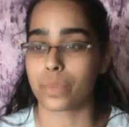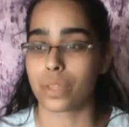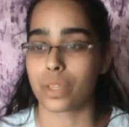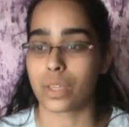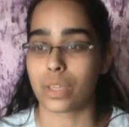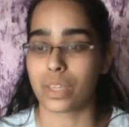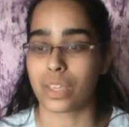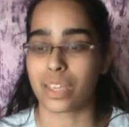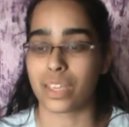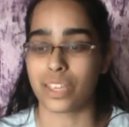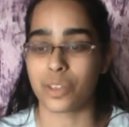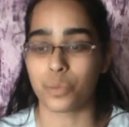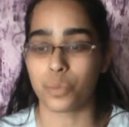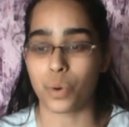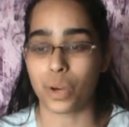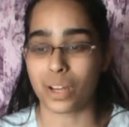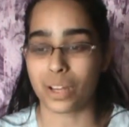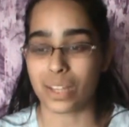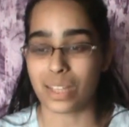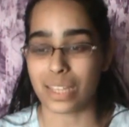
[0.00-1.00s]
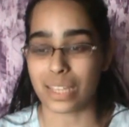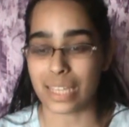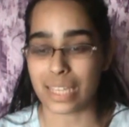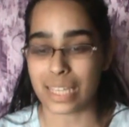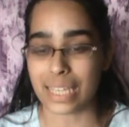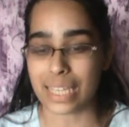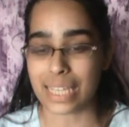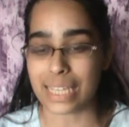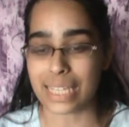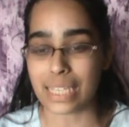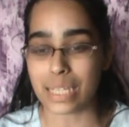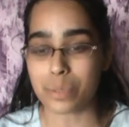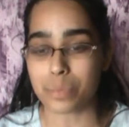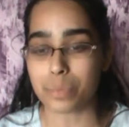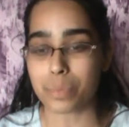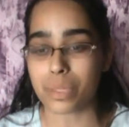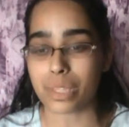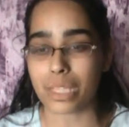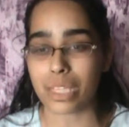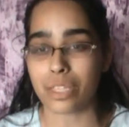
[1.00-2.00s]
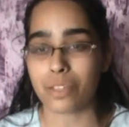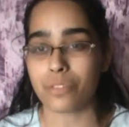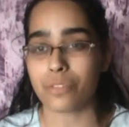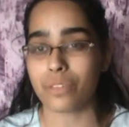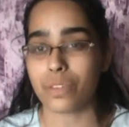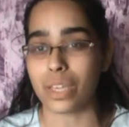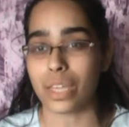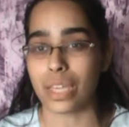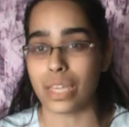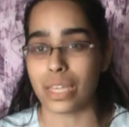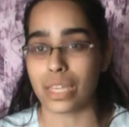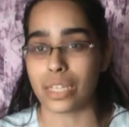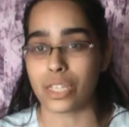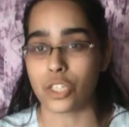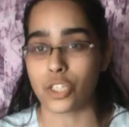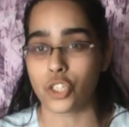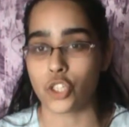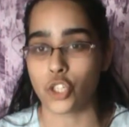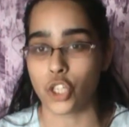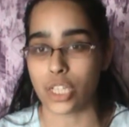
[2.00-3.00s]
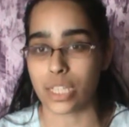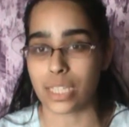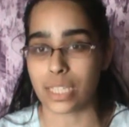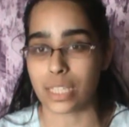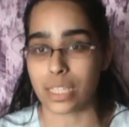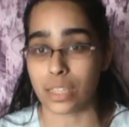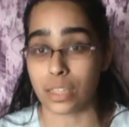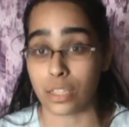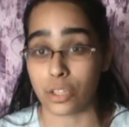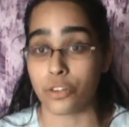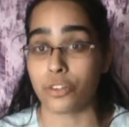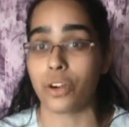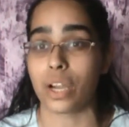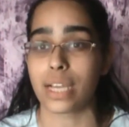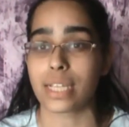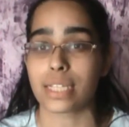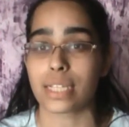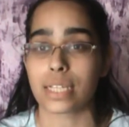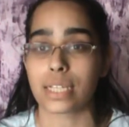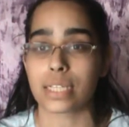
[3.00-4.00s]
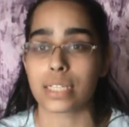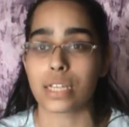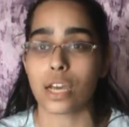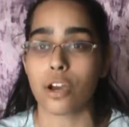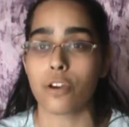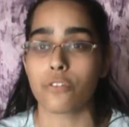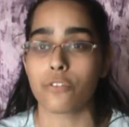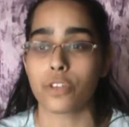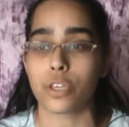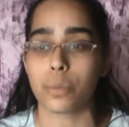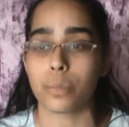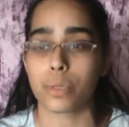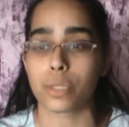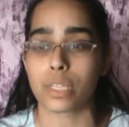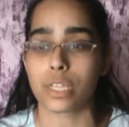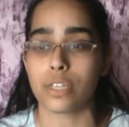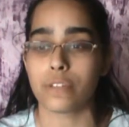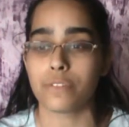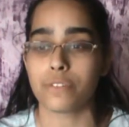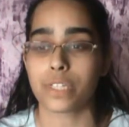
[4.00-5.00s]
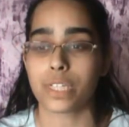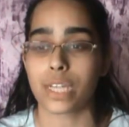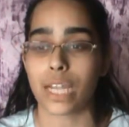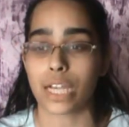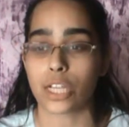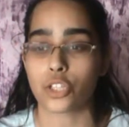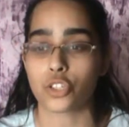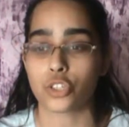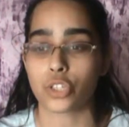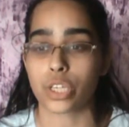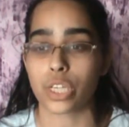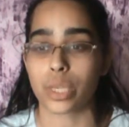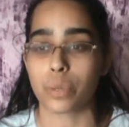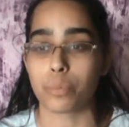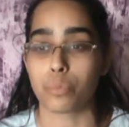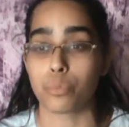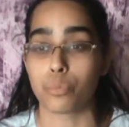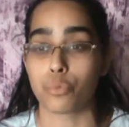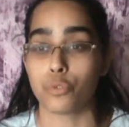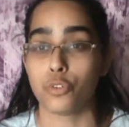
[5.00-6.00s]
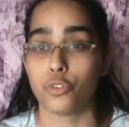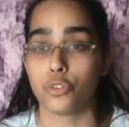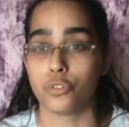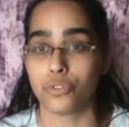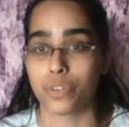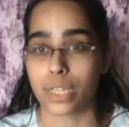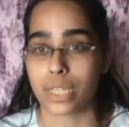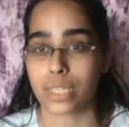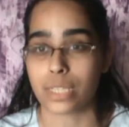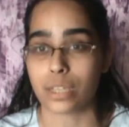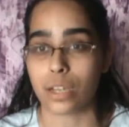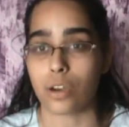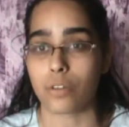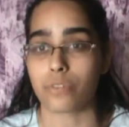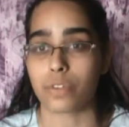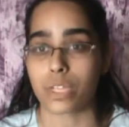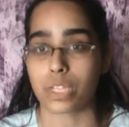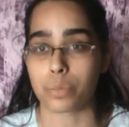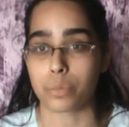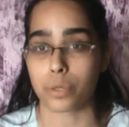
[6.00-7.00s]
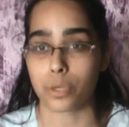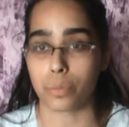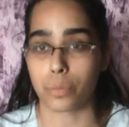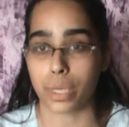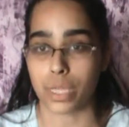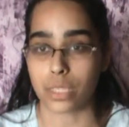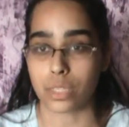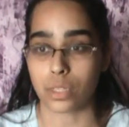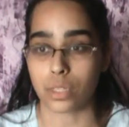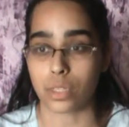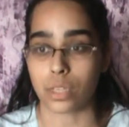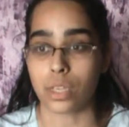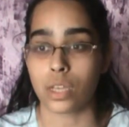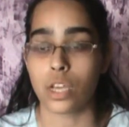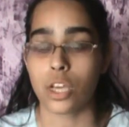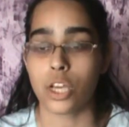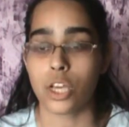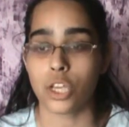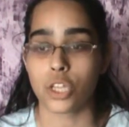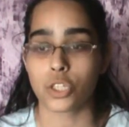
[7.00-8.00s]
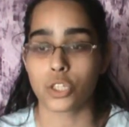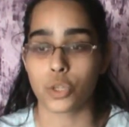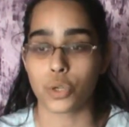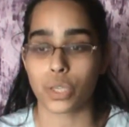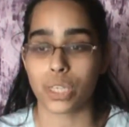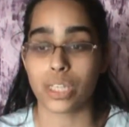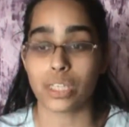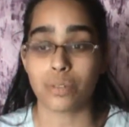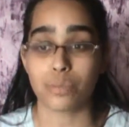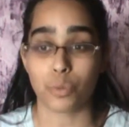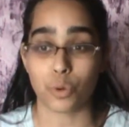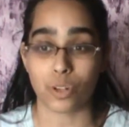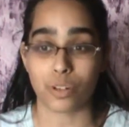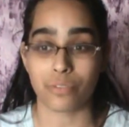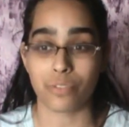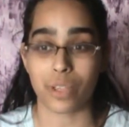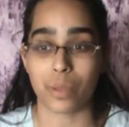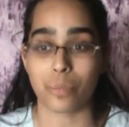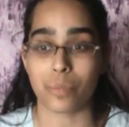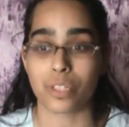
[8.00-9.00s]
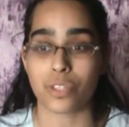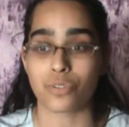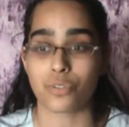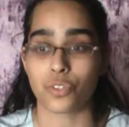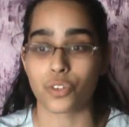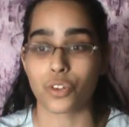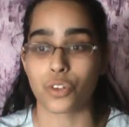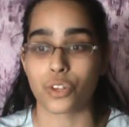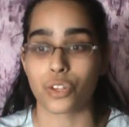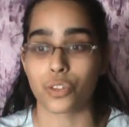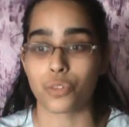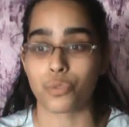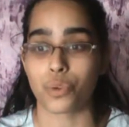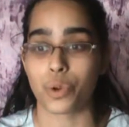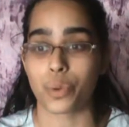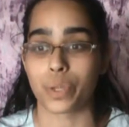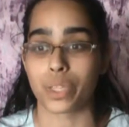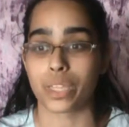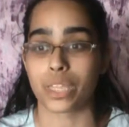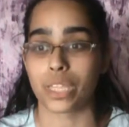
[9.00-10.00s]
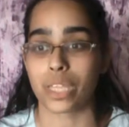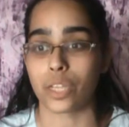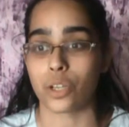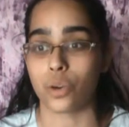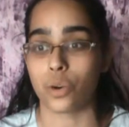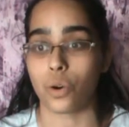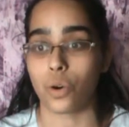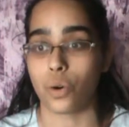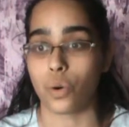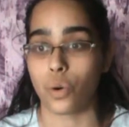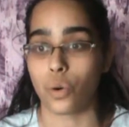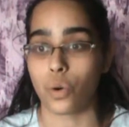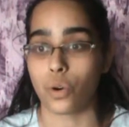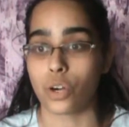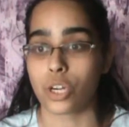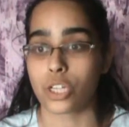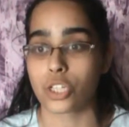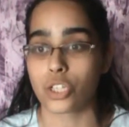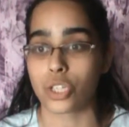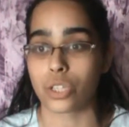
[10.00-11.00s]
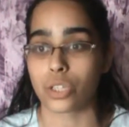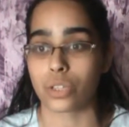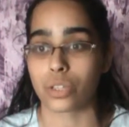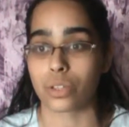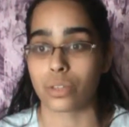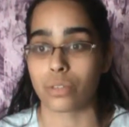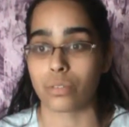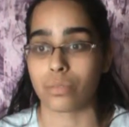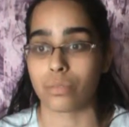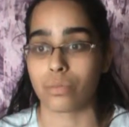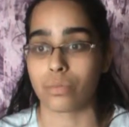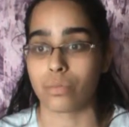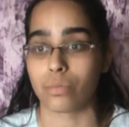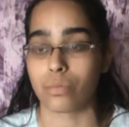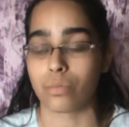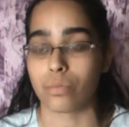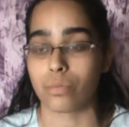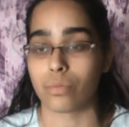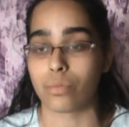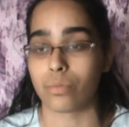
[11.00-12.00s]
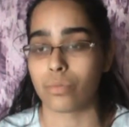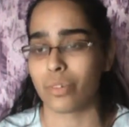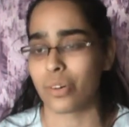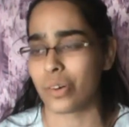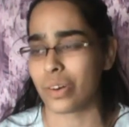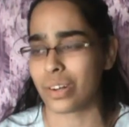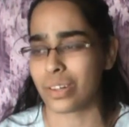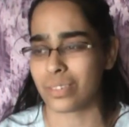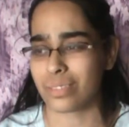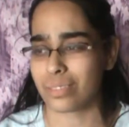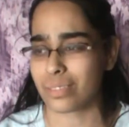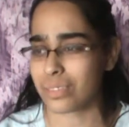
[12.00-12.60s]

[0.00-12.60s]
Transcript: He didn't believe in just theorizing stuff, he believed in actually proving stuff experimentally. So he's more famous for throwing the orange in I